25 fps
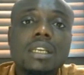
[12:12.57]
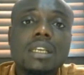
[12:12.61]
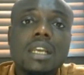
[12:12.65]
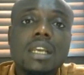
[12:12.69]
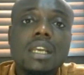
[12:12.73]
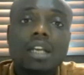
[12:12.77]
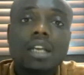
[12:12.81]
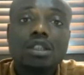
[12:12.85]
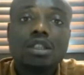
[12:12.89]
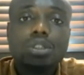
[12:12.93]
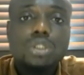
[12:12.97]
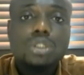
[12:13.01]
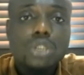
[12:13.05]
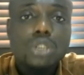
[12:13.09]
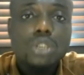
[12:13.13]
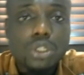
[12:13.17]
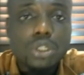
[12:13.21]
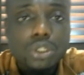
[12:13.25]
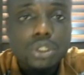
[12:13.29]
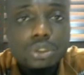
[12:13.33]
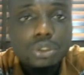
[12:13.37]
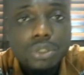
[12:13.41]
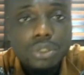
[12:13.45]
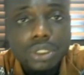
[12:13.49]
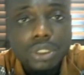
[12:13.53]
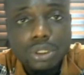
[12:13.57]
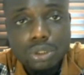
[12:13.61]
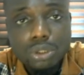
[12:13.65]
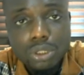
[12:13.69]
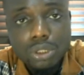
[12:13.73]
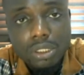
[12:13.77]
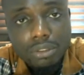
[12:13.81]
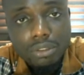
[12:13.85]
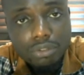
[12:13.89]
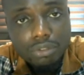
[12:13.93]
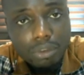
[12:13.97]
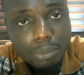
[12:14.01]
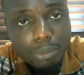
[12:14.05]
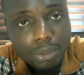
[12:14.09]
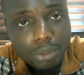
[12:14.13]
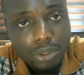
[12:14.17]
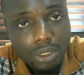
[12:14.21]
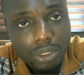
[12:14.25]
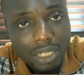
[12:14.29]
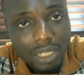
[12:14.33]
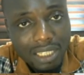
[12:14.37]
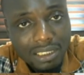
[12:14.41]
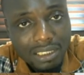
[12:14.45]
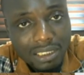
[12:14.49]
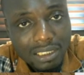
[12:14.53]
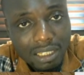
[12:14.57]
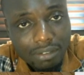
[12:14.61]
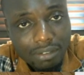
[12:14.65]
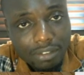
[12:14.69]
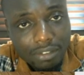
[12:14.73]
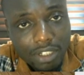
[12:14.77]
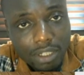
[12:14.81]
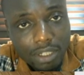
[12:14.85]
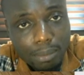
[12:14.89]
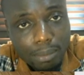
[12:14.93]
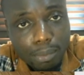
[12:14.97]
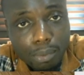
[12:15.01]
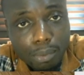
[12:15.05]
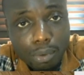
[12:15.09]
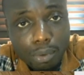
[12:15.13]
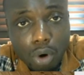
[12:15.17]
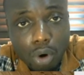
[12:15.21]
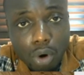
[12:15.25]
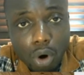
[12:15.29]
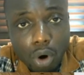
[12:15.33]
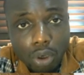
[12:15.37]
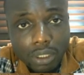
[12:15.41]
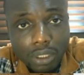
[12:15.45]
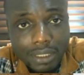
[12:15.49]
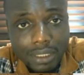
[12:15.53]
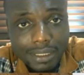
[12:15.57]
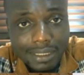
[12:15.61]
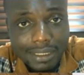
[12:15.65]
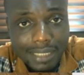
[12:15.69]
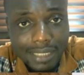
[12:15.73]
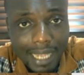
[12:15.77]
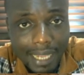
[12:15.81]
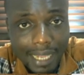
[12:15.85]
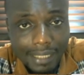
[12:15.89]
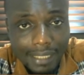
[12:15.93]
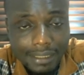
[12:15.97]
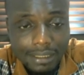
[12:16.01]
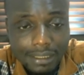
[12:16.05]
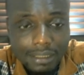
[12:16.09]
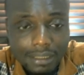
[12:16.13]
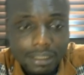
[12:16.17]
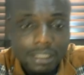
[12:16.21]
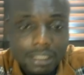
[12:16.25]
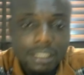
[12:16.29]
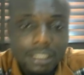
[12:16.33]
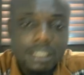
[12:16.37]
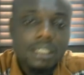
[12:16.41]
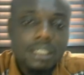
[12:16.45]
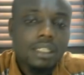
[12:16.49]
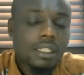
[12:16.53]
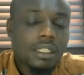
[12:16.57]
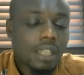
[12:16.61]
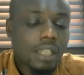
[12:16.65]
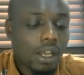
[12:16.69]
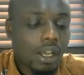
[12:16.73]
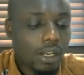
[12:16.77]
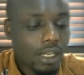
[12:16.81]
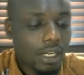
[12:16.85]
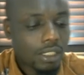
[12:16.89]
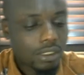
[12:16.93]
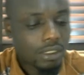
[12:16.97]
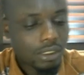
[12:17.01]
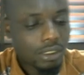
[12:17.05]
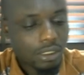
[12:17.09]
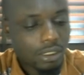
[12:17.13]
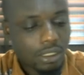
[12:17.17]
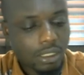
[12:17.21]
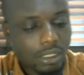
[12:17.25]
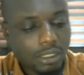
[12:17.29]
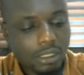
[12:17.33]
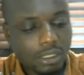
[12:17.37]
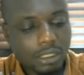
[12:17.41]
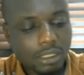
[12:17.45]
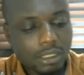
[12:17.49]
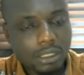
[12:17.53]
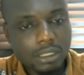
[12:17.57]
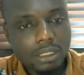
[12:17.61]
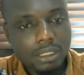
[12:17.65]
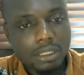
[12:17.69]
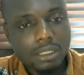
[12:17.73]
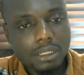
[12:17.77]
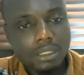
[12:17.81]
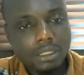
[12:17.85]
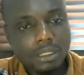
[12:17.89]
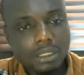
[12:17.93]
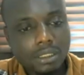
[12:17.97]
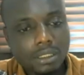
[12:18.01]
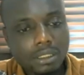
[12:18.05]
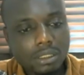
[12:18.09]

ensure you read through the information that is available on the site. Now let's click the link,